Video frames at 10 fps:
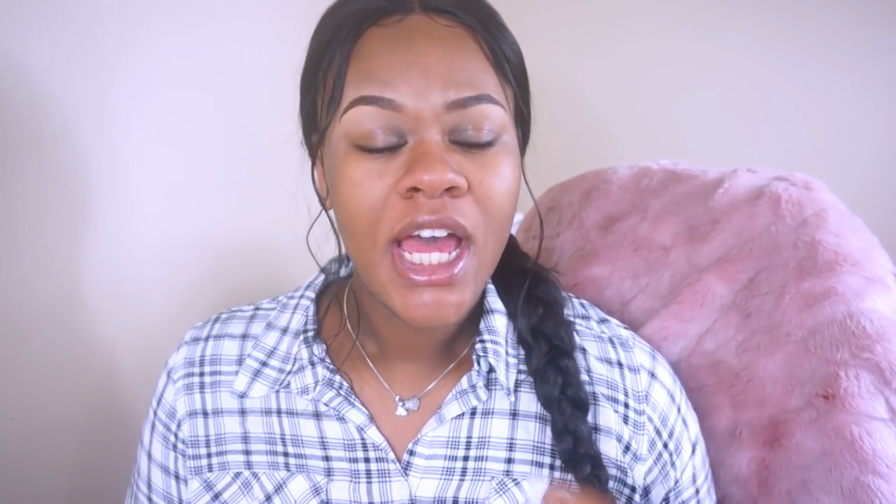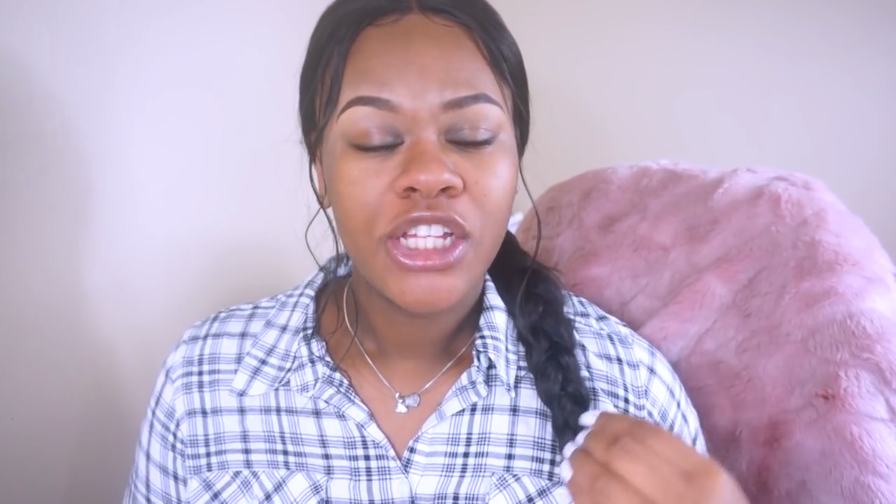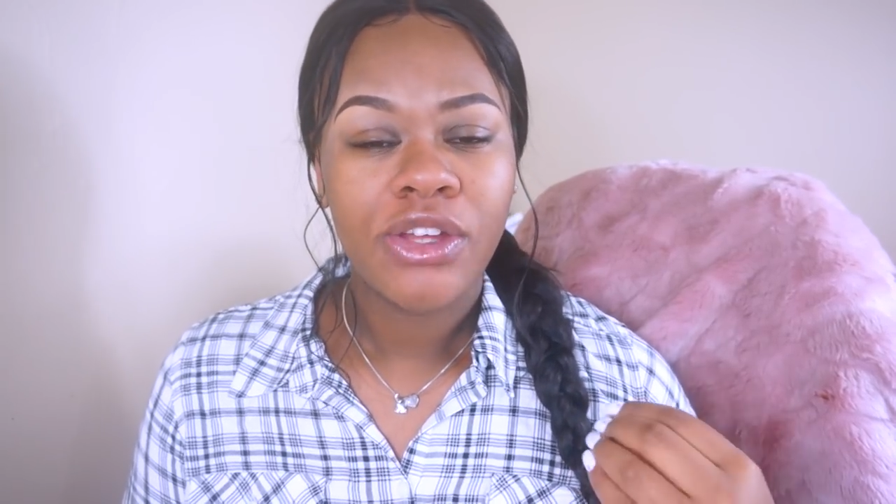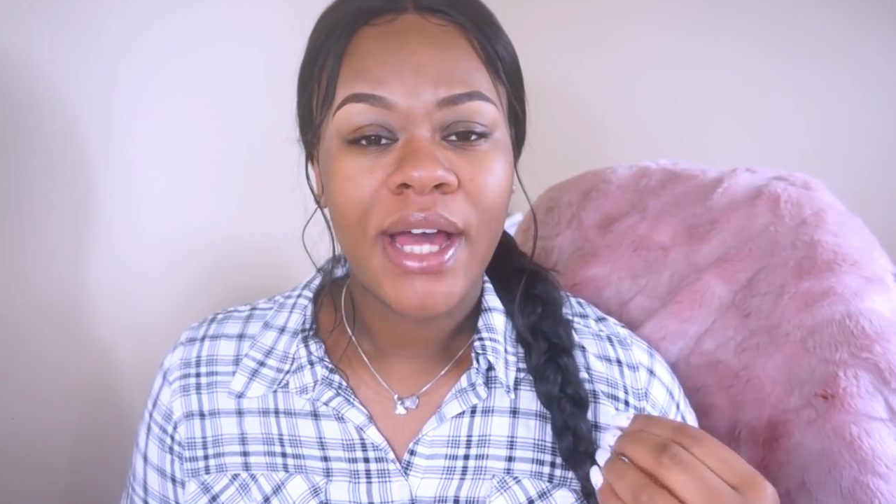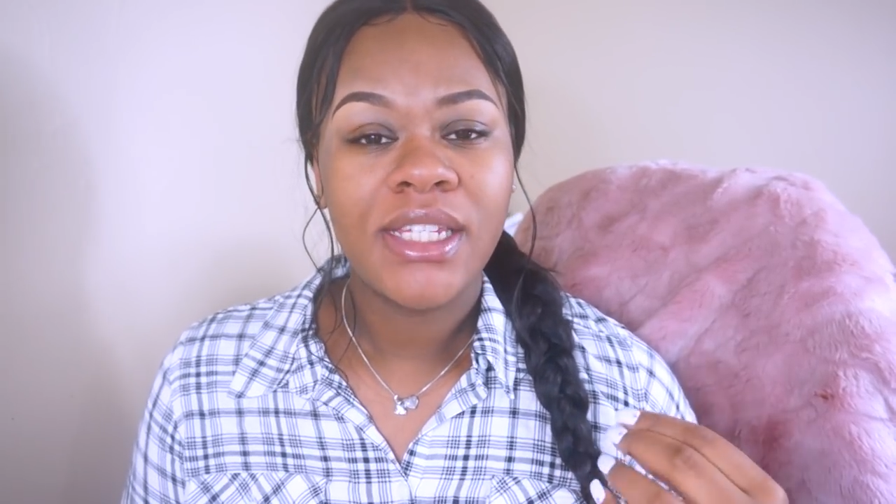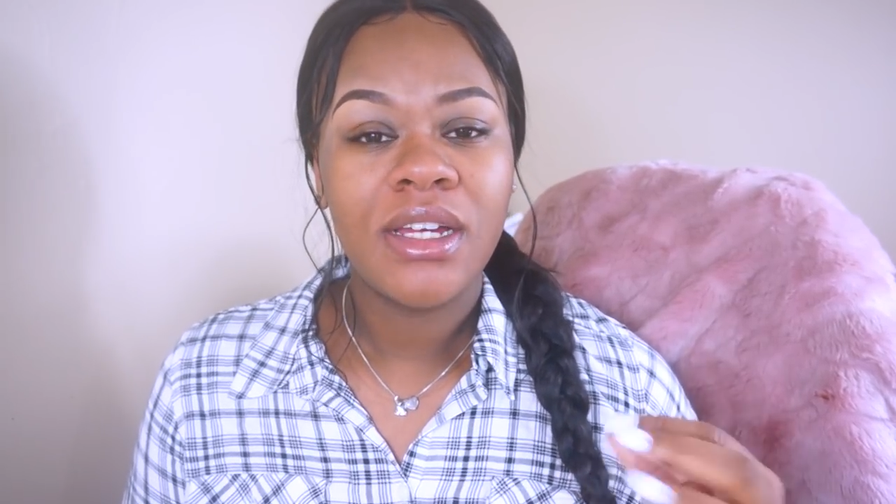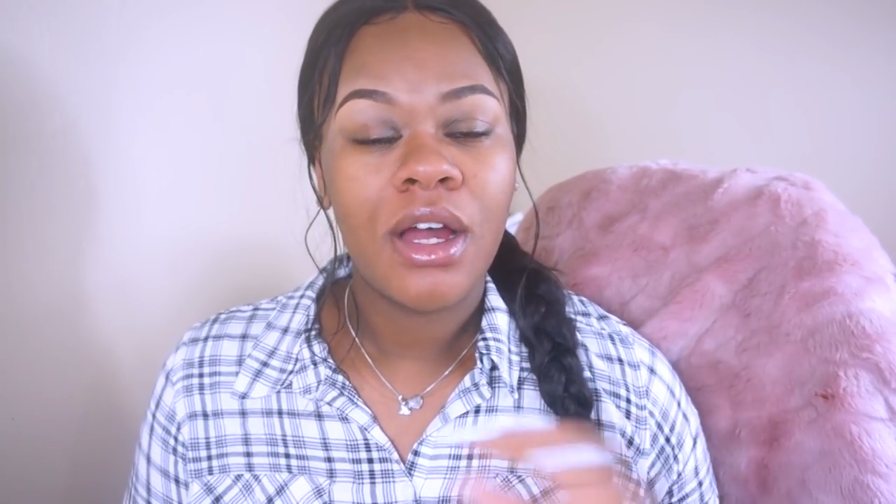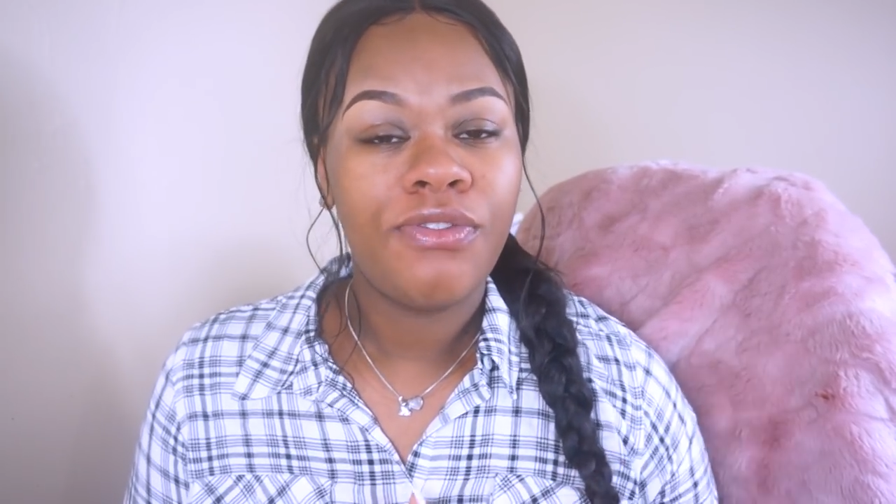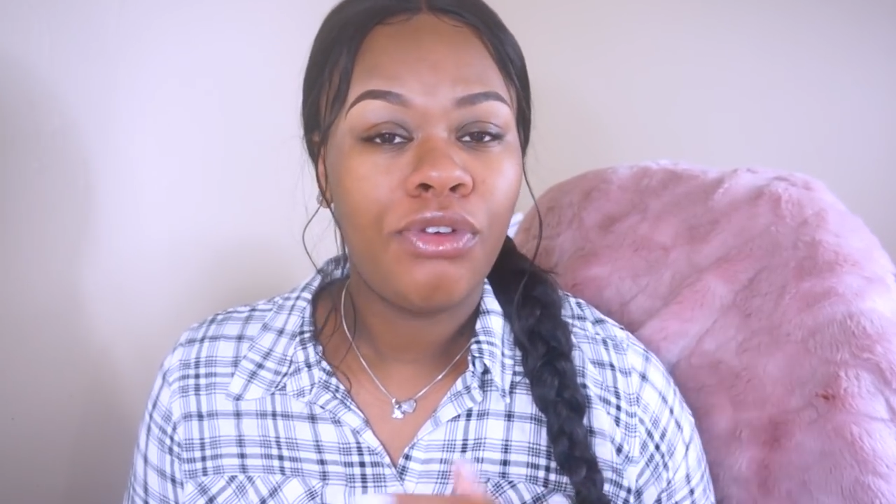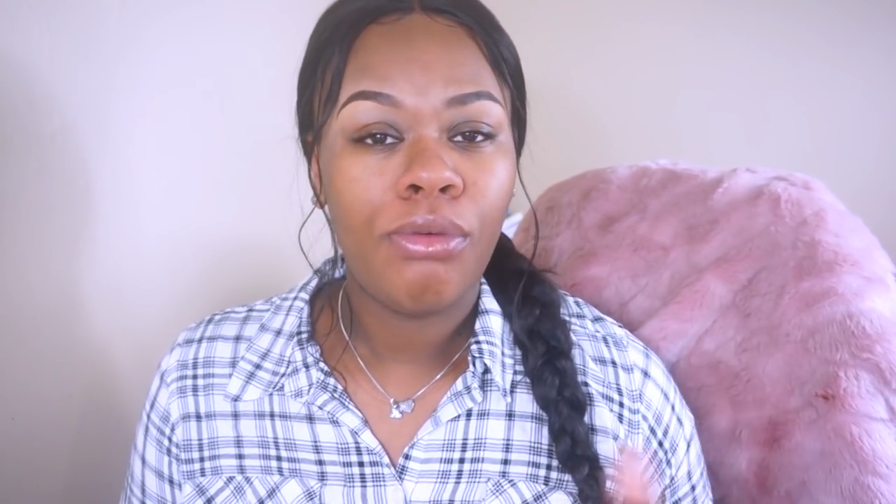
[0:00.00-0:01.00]
so I took
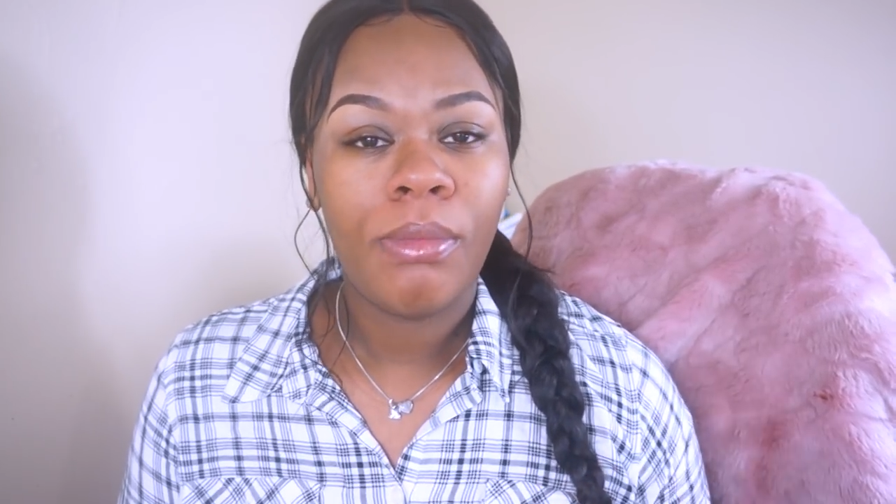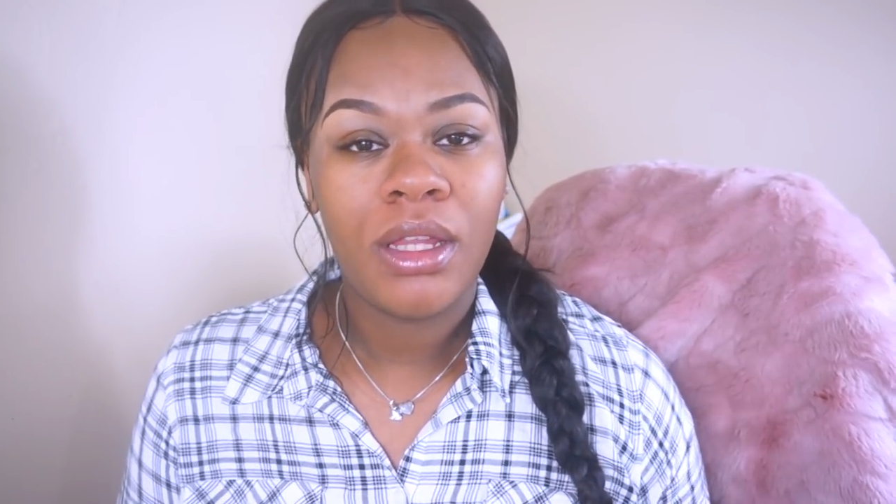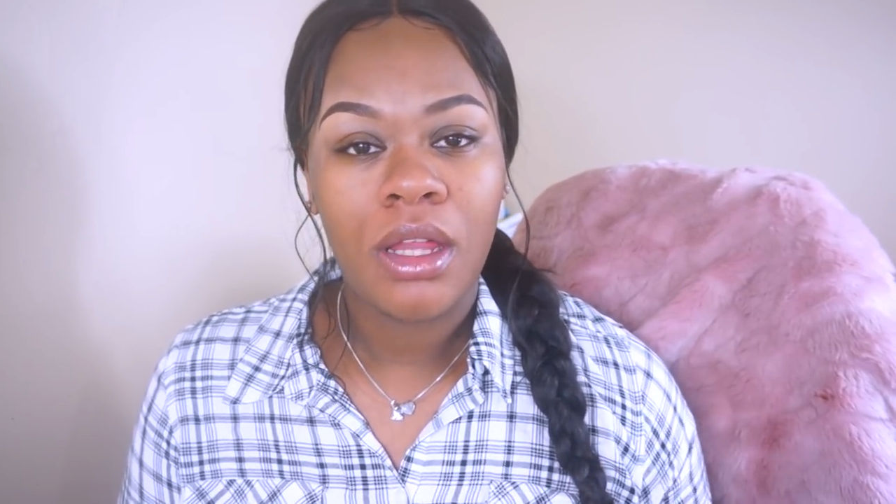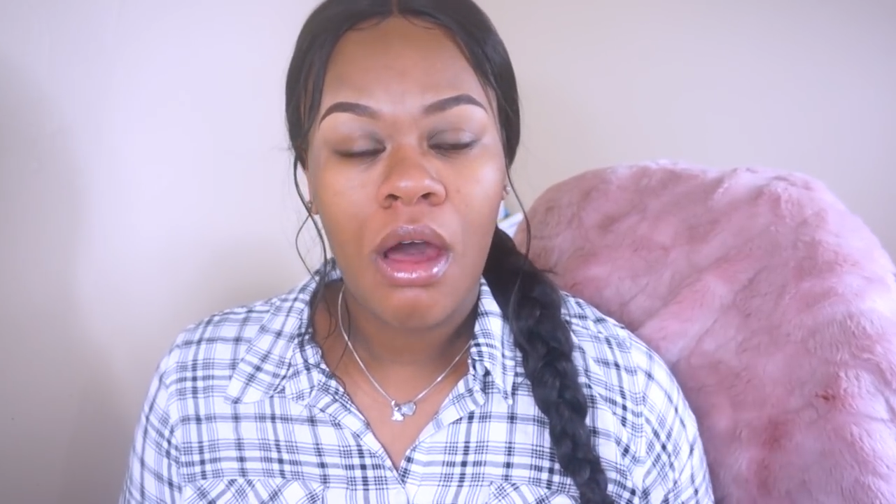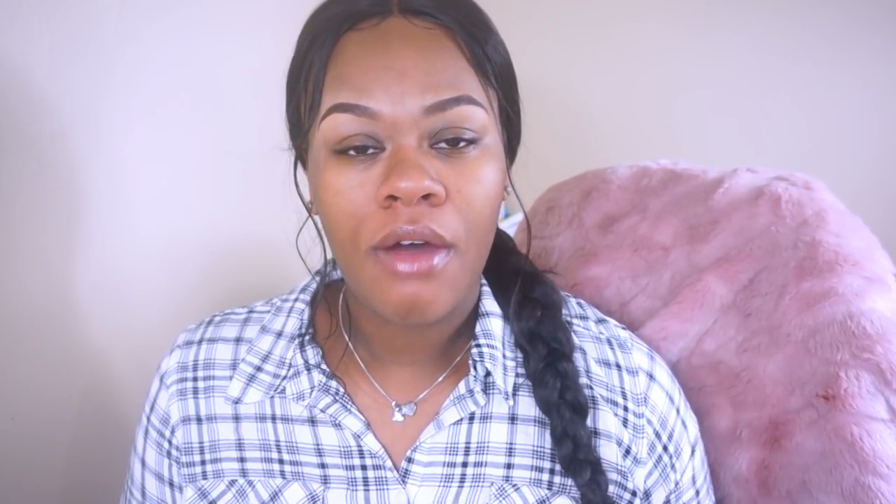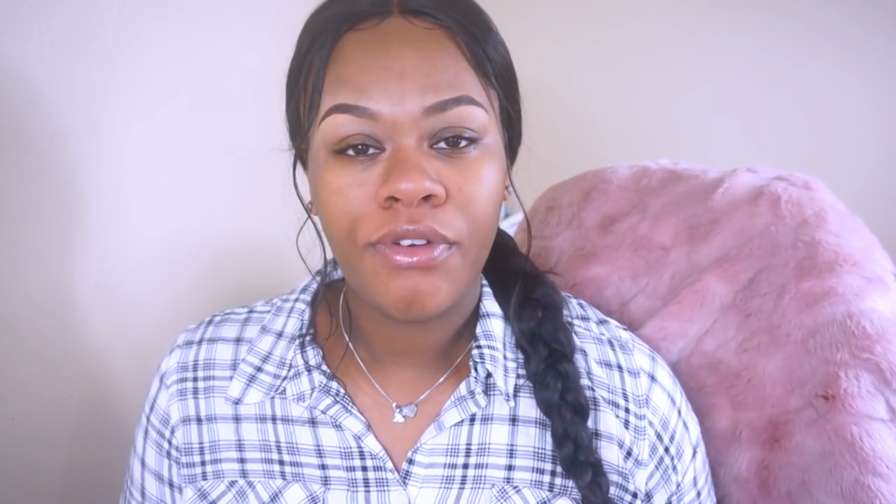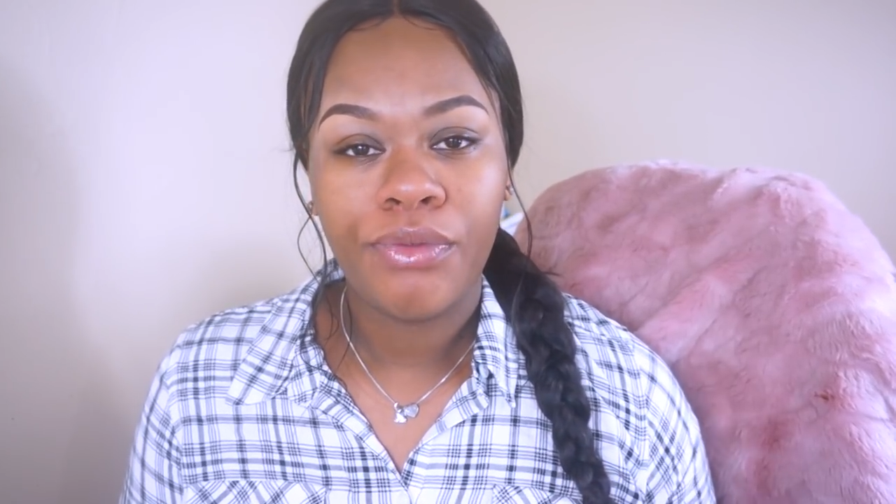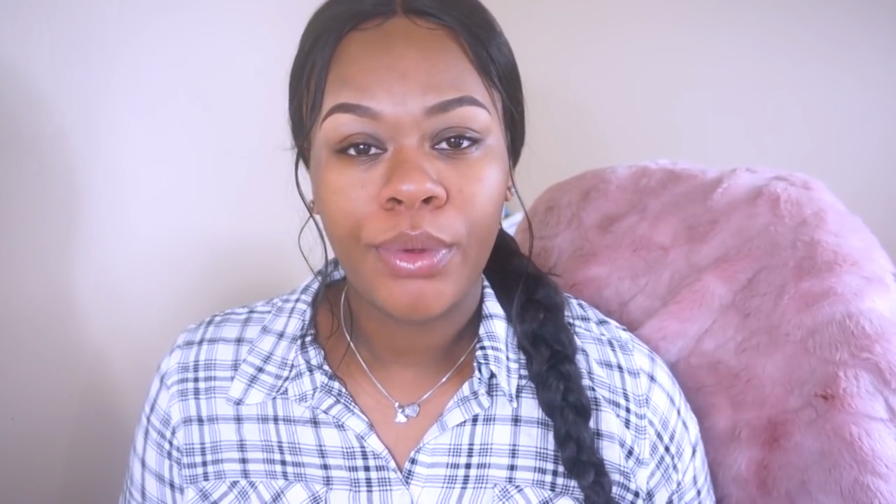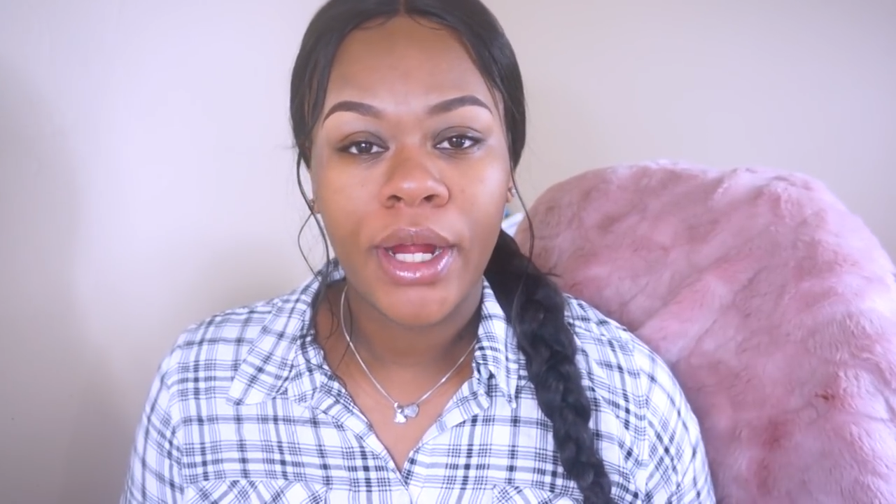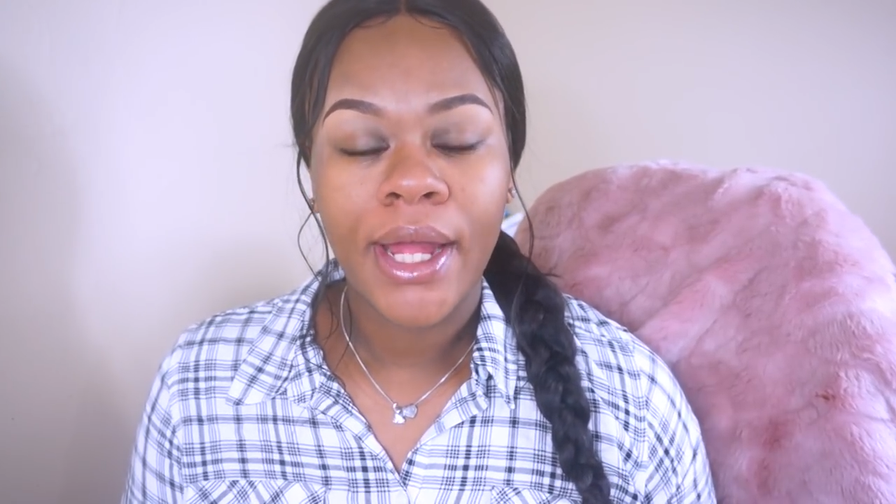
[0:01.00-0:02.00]
a full month off
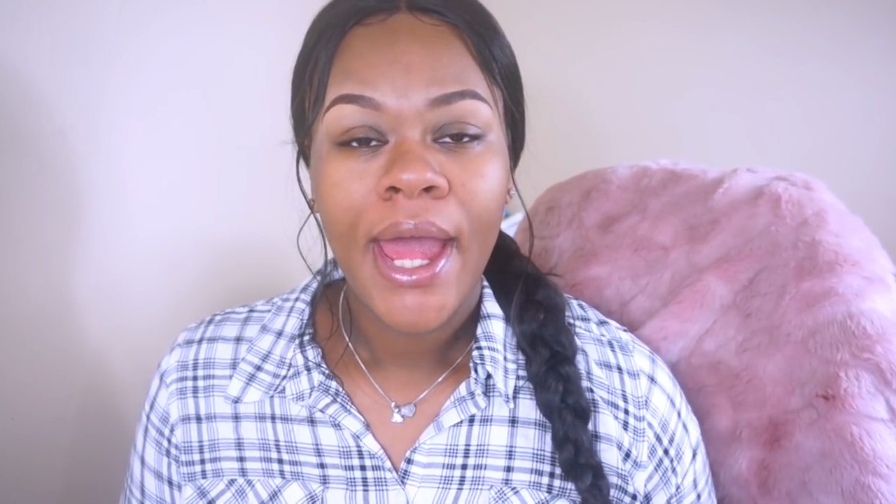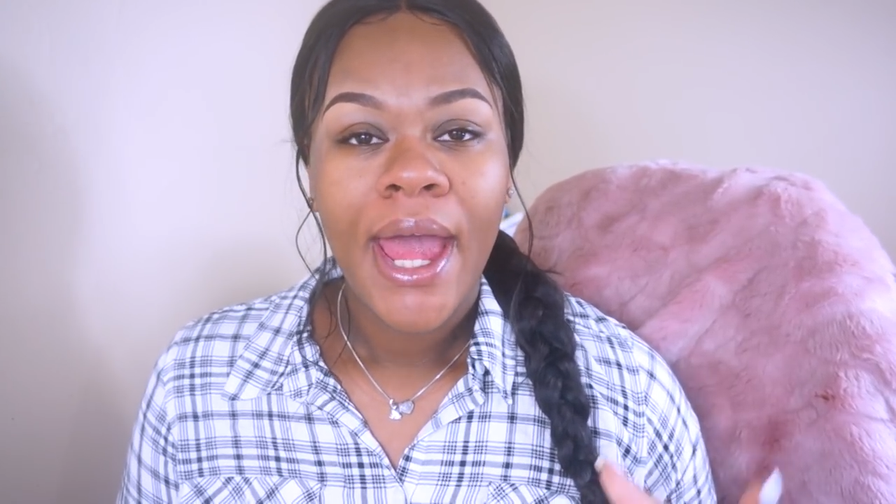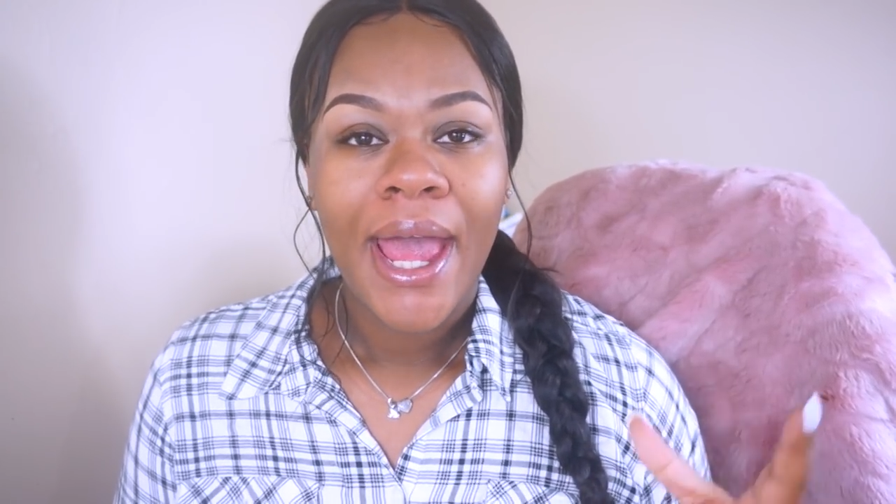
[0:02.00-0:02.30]
of work.